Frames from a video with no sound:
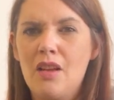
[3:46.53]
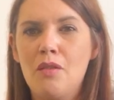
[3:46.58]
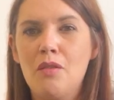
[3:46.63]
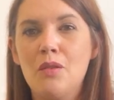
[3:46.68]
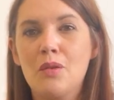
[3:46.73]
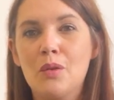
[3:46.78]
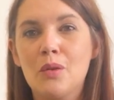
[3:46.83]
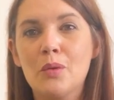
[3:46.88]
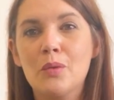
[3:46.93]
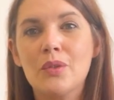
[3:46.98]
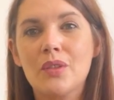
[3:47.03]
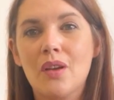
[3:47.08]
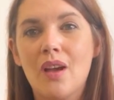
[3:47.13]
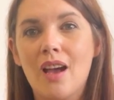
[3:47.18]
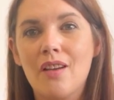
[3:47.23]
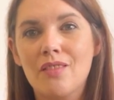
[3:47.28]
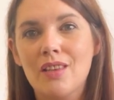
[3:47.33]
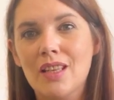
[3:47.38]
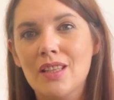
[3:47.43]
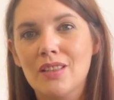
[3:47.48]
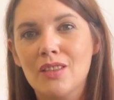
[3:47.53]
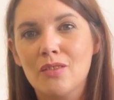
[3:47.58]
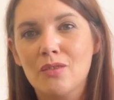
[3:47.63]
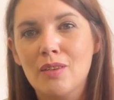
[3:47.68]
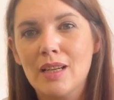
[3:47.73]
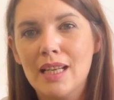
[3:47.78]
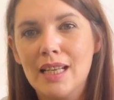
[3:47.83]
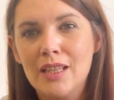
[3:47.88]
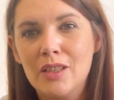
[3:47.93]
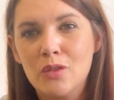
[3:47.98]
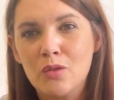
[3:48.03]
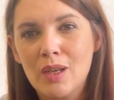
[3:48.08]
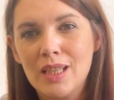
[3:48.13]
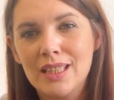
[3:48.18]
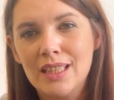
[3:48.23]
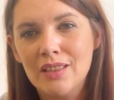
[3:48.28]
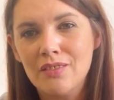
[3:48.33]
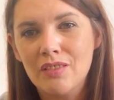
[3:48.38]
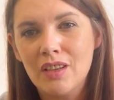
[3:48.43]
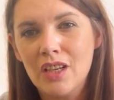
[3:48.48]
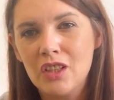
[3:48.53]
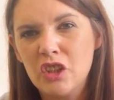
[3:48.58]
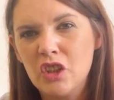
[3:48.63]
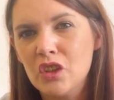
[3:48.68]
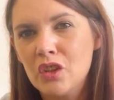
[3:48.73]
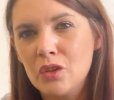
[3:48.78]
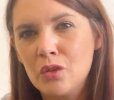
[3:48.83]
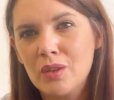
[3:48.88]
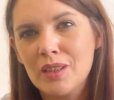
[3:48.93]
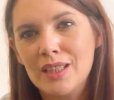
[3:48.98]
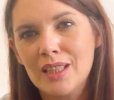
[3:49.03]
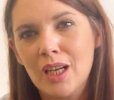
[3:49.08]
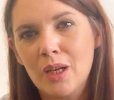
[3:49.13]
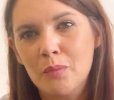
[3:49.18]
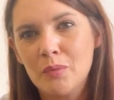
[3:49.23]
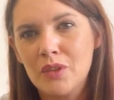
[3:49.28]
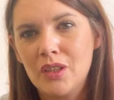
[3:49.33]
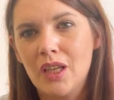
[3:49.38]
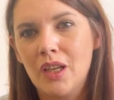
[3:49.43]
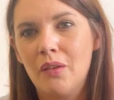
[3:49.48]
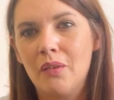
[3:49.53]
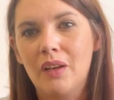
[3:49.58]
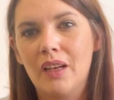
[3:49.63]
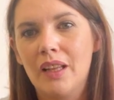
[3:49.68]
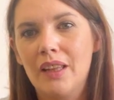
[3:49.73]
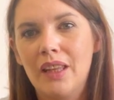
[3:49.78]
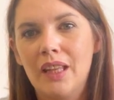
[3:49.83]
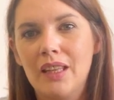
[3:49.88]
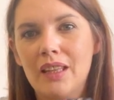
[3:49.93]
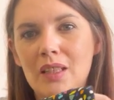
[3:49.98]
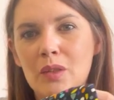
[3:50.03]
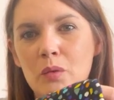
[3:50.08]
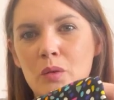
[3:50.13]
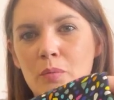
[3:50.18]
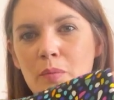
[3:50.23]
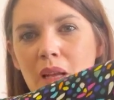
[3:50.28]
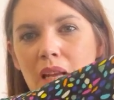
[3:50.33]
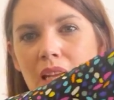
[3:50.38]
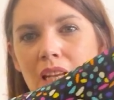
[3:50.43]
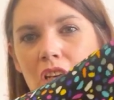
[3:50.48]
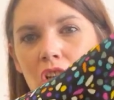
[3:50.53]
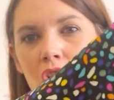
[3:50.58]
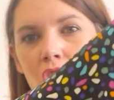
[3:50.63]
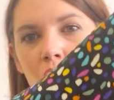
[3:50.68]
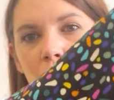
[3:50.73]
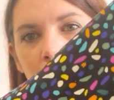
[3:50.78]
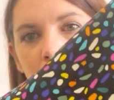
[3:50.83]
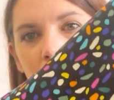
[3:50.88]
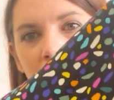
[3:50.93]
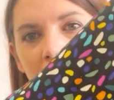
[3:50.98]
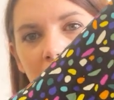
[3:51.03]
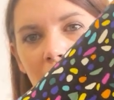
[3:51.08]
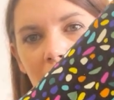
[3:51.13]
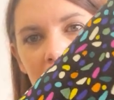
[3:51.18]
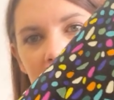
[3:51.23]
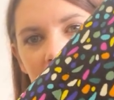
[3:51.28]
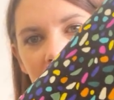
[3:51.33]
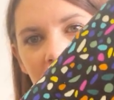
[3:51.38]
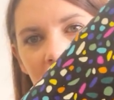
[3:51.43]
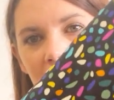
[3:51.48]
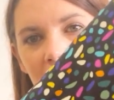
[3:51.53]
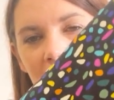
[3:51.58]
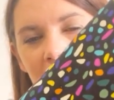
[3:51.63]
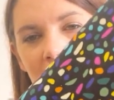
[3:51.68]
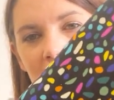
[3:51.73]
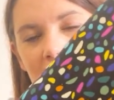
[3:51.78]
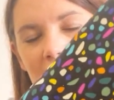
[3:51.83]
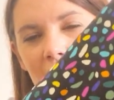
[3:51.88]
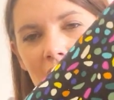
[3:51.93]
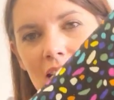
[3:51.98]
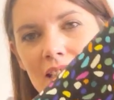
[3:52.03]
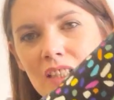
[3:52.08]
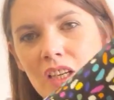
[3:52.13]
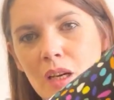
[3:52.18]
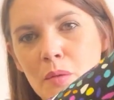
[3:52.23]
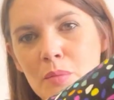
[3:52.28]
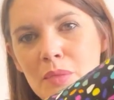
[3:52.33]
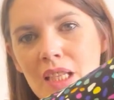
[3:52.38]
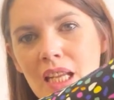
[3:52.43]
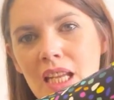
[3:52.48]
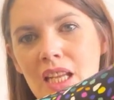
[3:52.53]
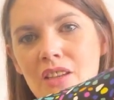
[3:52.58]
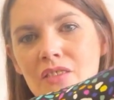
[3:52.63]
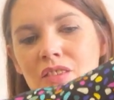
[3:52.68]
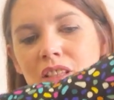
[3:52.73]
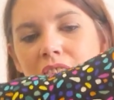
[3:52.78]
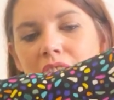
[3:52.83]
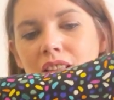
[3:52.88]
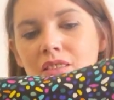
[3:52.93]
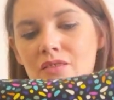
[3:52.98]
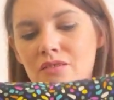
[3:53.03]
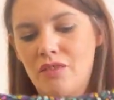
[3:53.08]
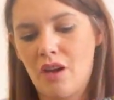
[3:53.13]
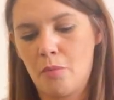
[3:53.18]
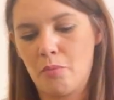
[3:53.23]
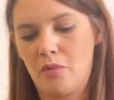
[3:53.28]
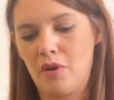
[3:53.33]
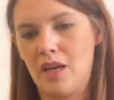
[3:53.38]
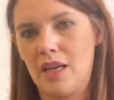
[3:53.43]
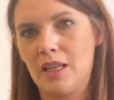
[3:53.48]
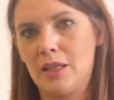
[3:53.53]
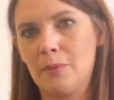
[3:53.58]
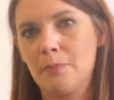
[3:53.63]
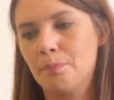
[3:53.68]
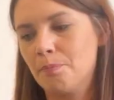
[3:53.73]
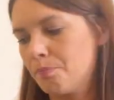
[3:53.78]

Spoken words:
You could also have it as a really dressy version, dress it up too, and I think this would be great as a daytime to evening fabric.